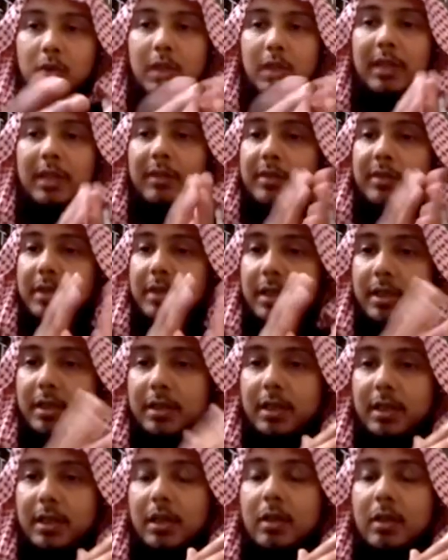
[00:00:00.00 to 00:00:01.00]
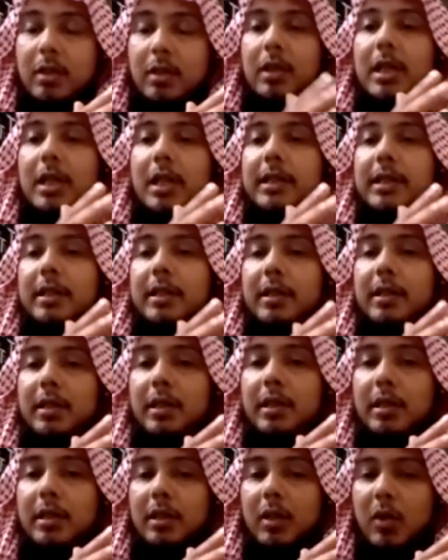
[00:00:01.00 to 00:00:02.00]
like a sister or like
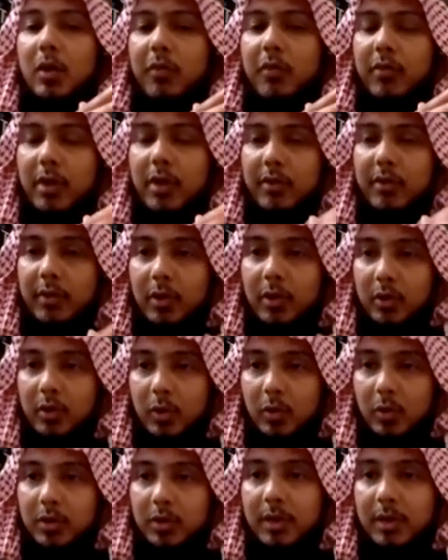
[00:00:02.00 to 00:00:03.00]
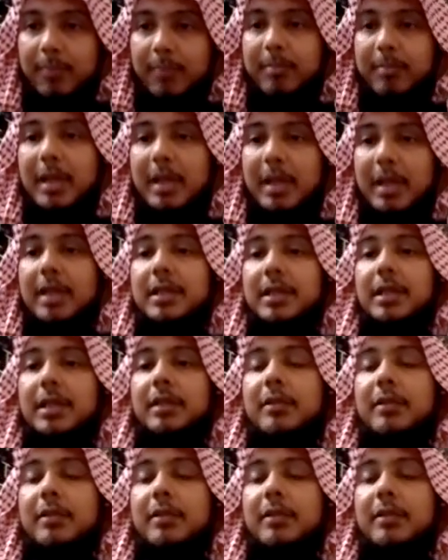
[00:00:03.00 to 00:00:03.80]
a very, very close companion,